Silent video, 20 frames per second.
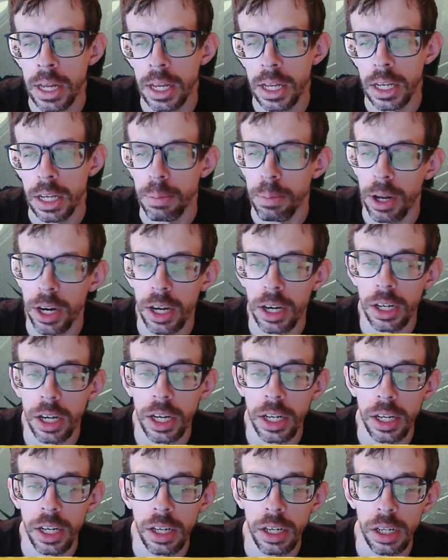You might not
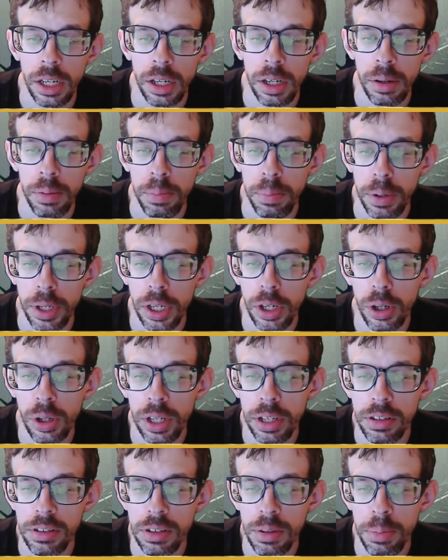like it, but you know
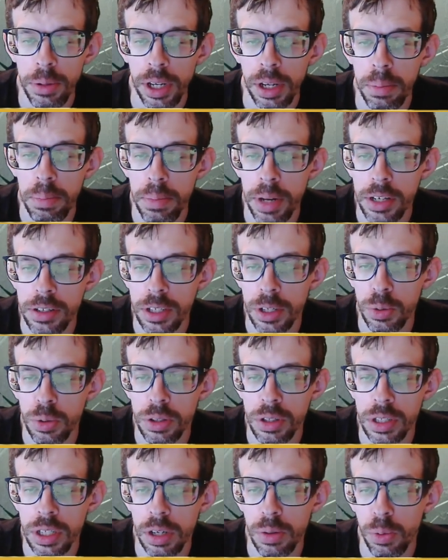that something amazing
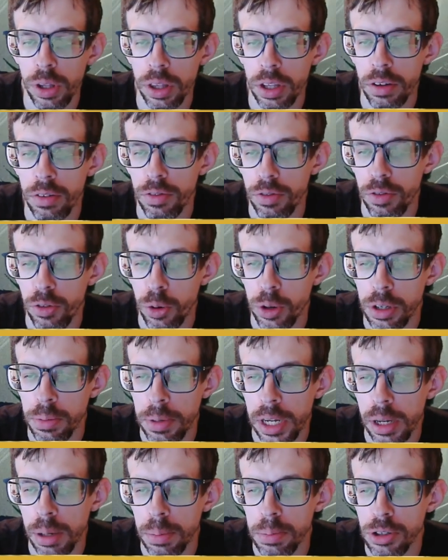was done with it for it to
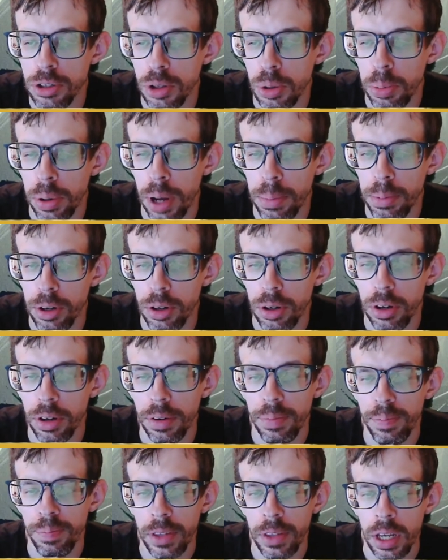become so popular.
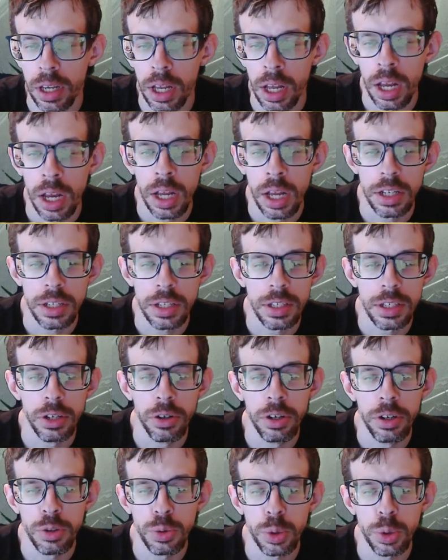The
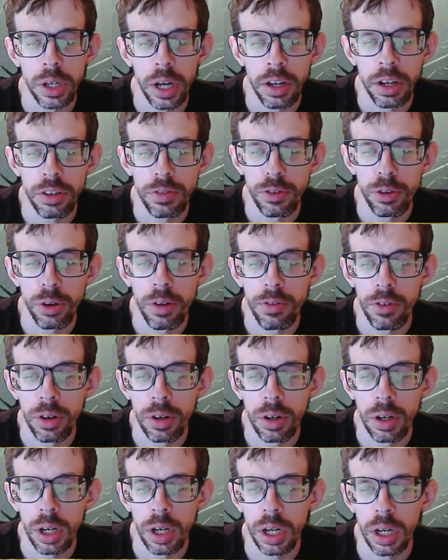series will last
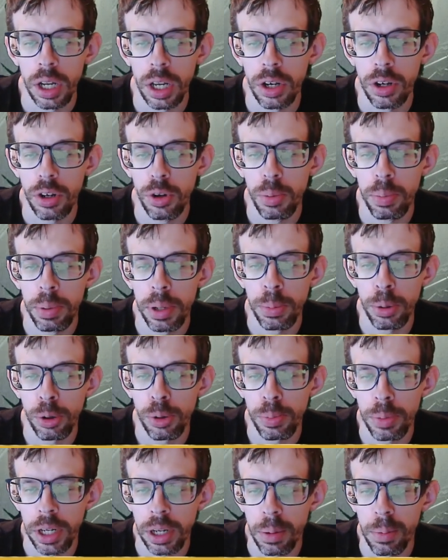forever, and new
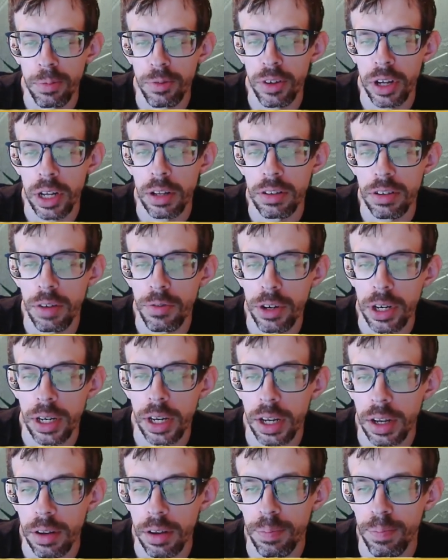people become fans every
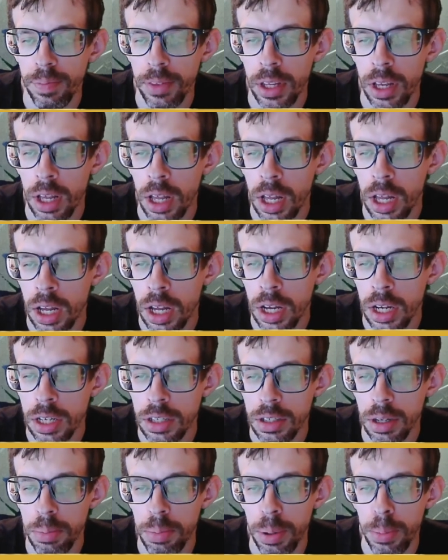day.
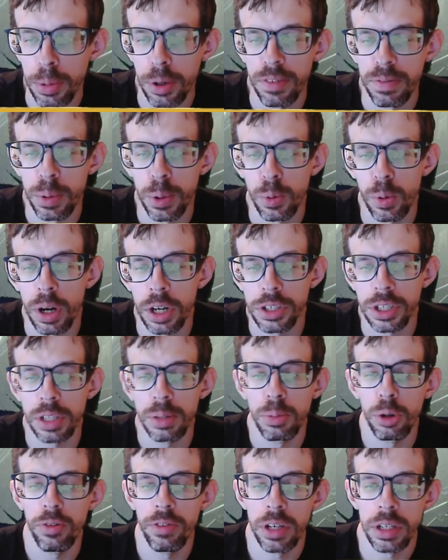Some people have been watching
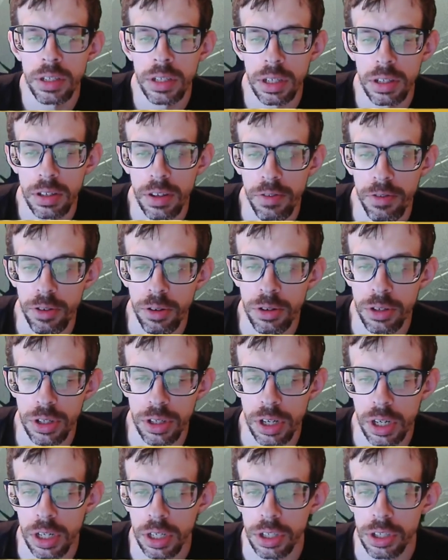the movies since the
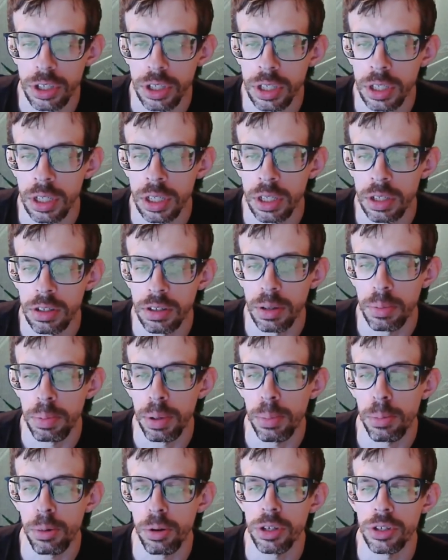first launch. Some
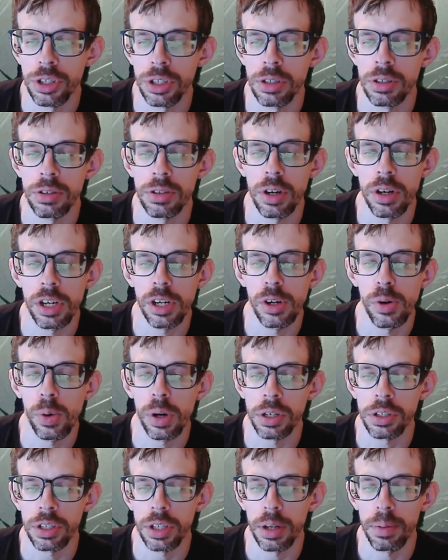people are just starting to
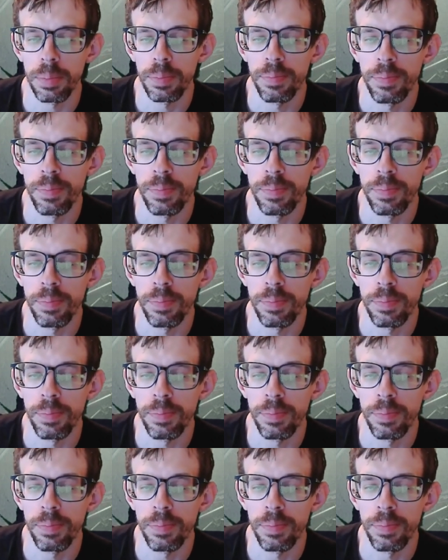watch them.